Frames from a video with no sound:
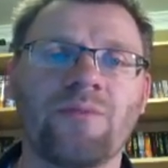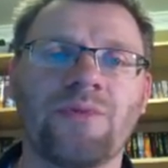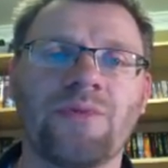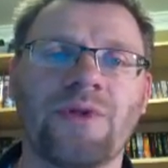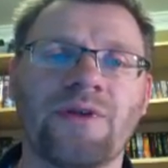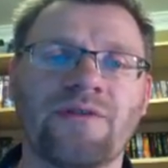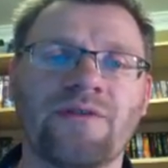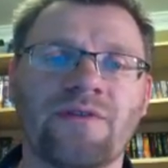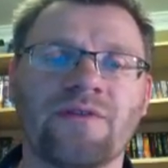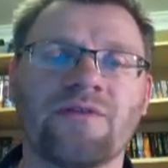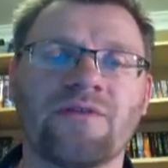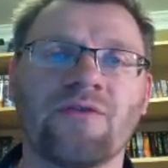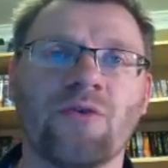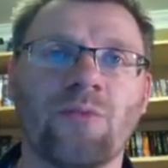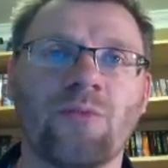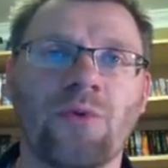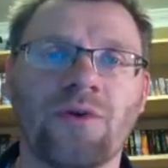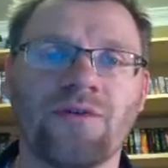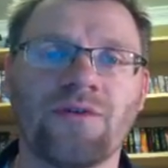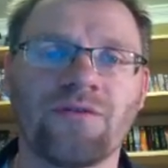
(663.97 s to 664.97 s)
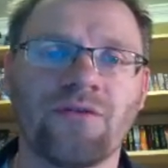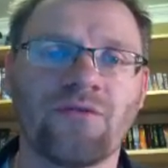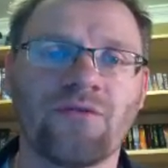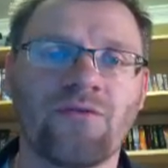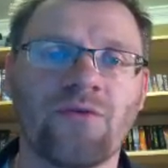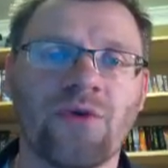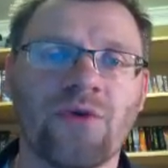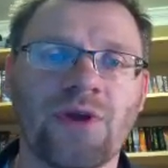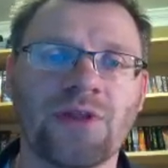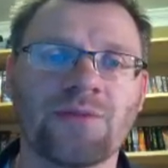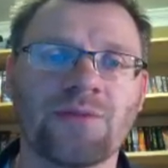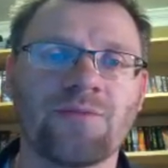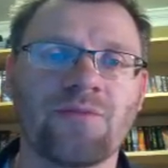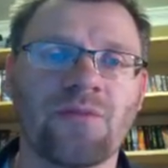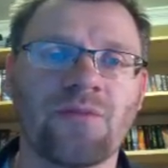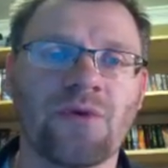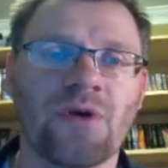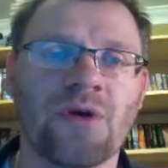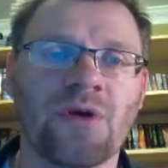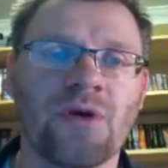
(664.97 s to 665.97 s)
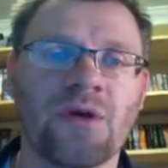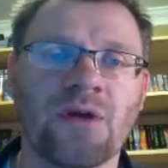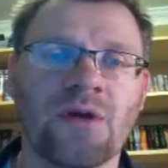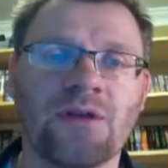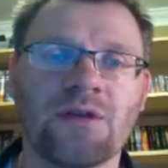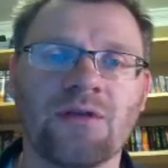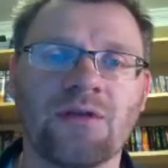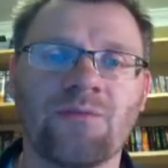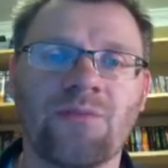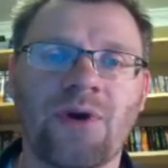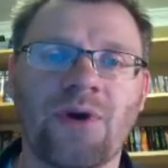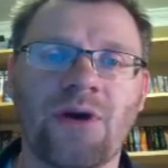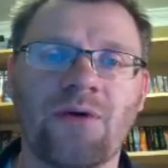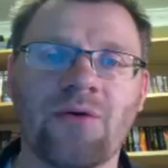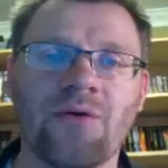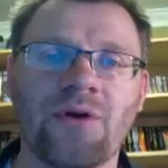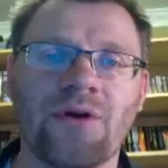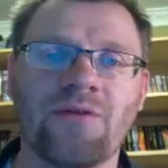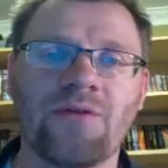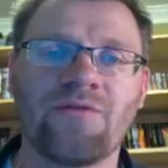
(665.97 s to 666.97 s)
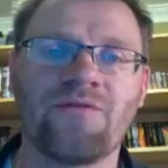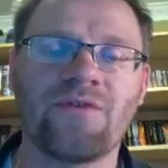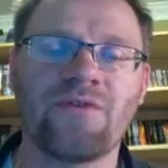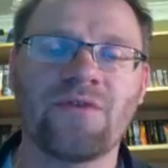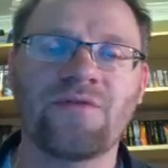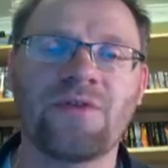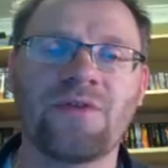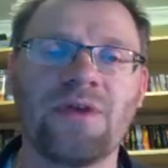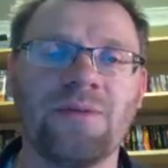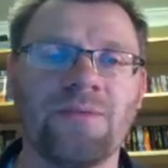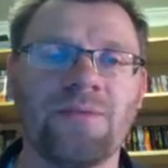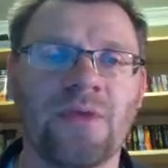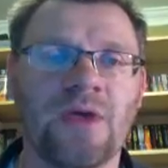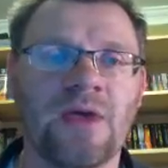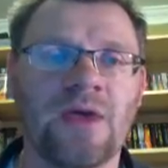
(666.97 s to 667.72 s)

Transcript: plus 0.048 to the power of 50,